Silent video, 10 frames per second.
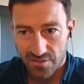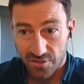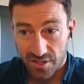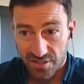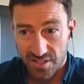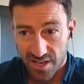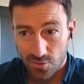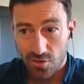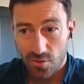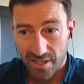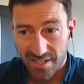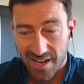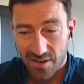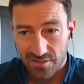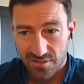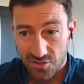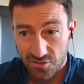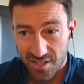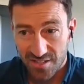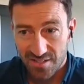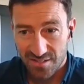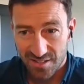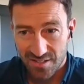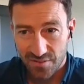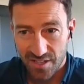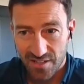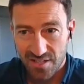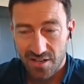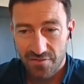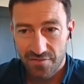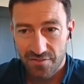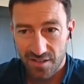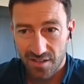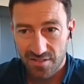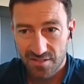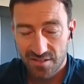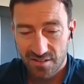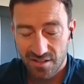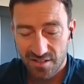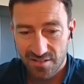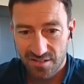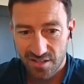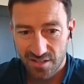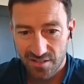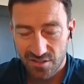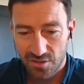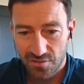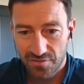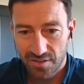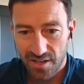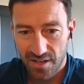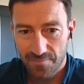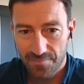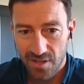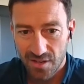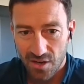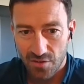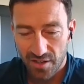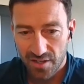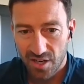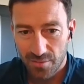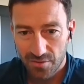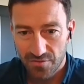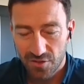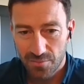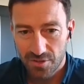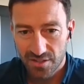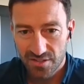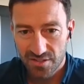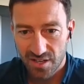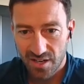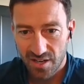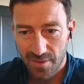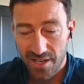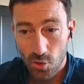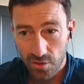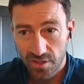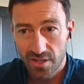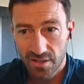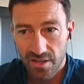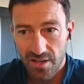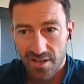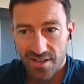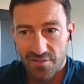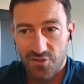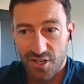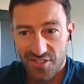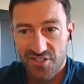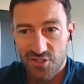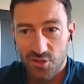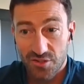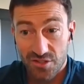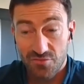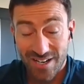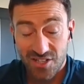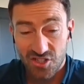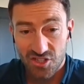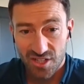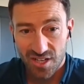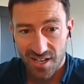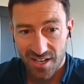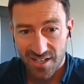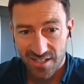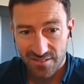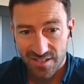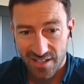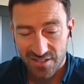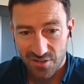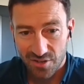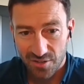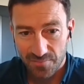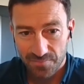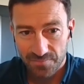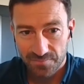for us to get all the way down to address this very tough last third of our carbon footprint in order for us to reach net zero.